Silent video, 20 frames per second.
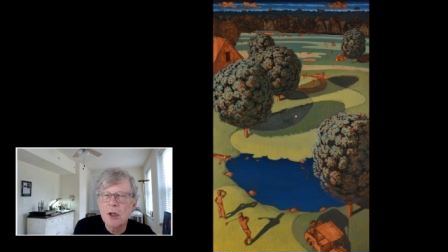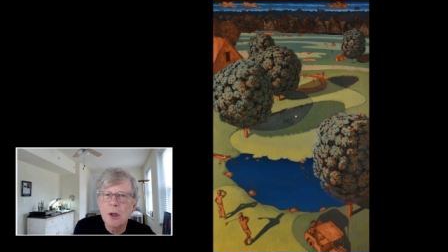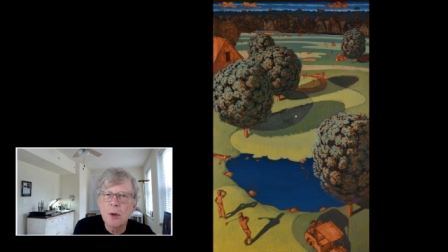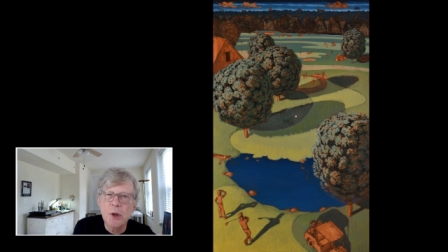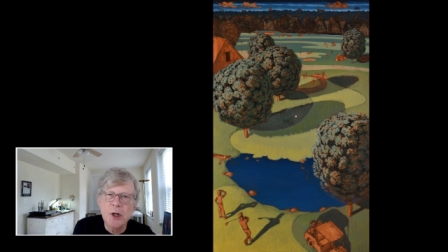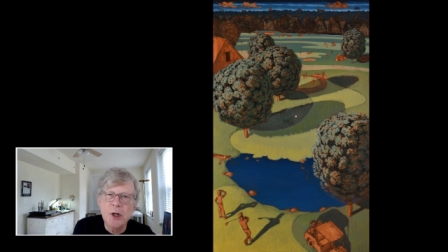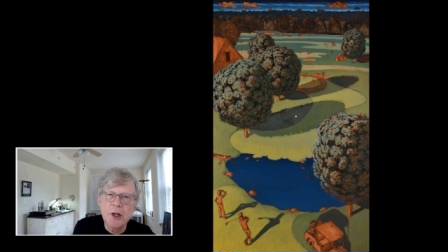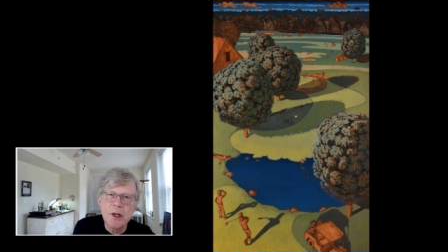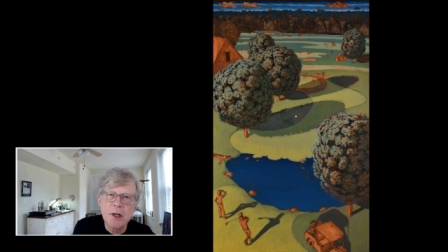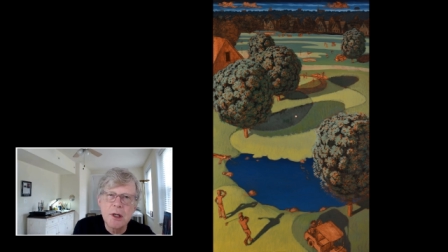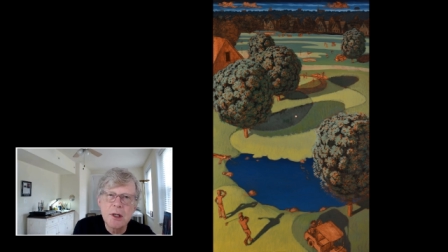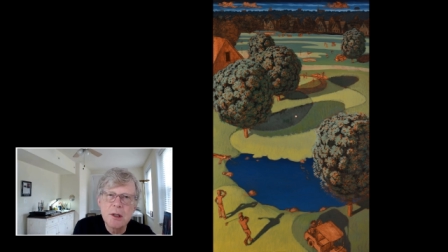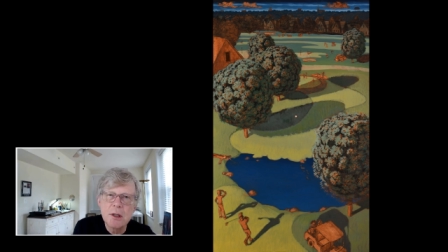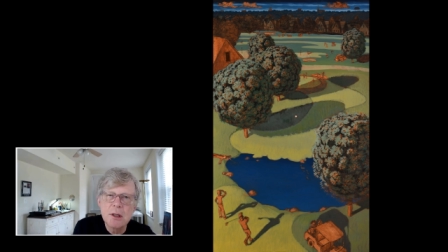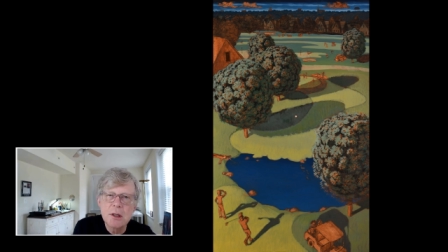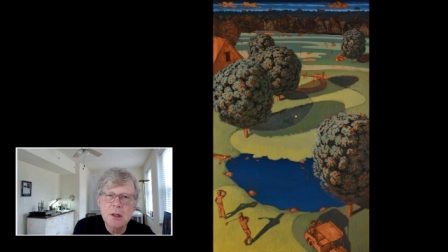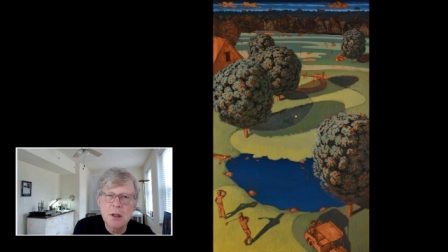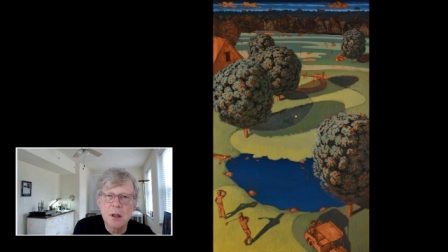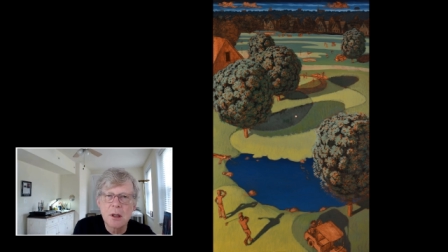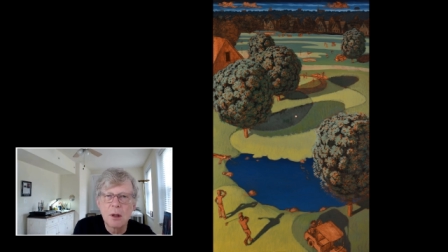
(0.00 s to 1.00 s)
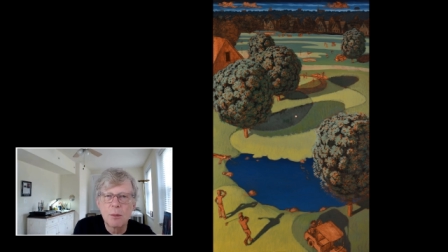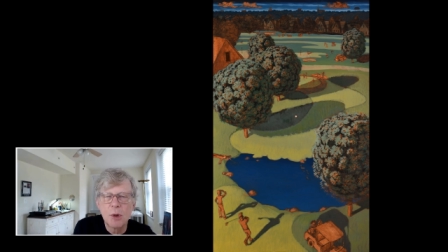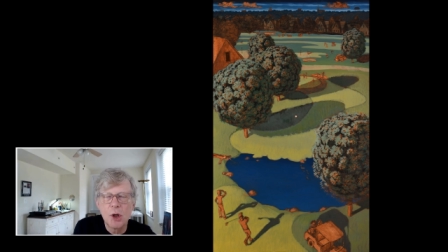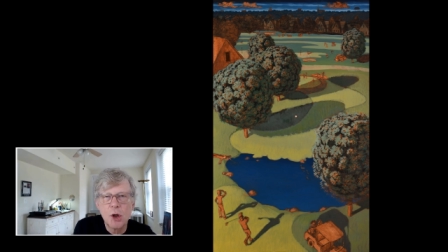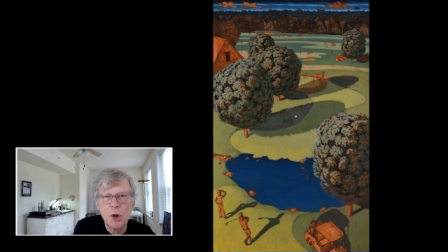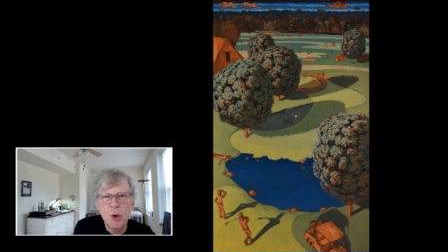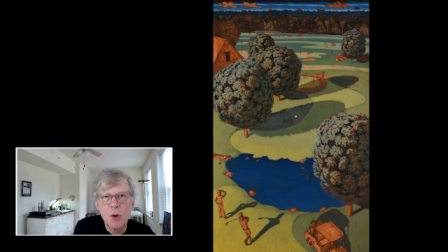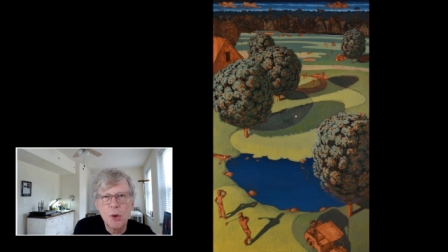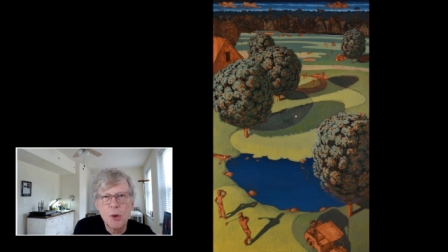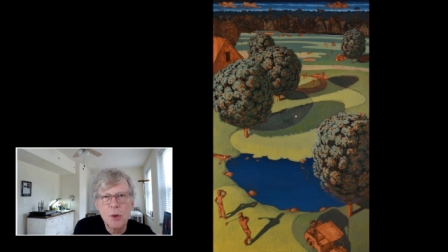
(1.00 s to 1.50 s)
the greens and the
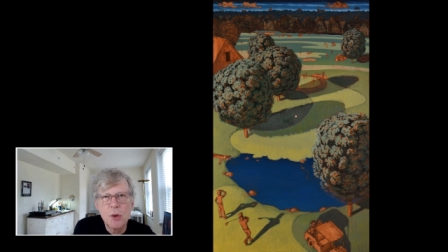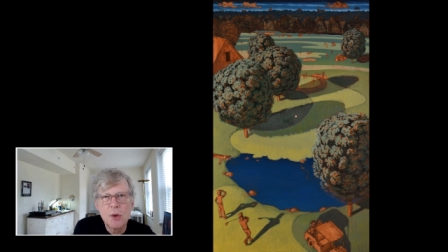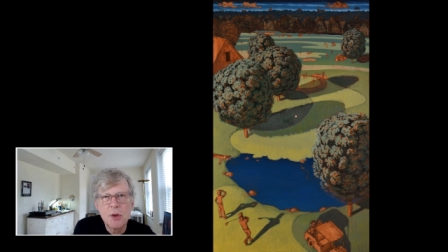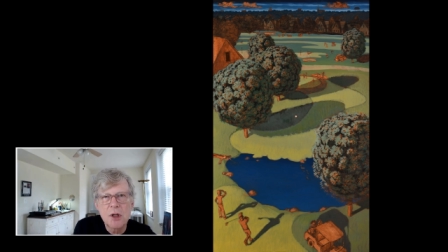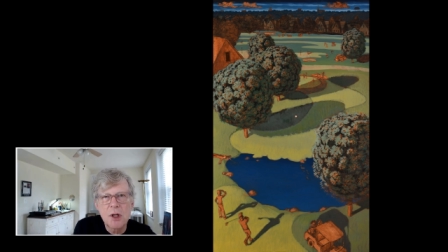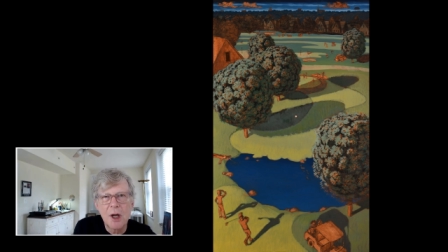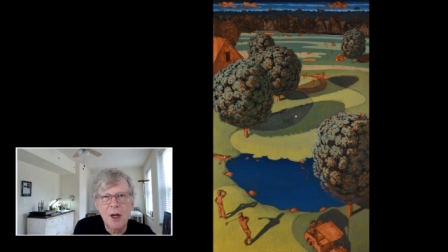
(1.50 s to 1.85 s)
blues.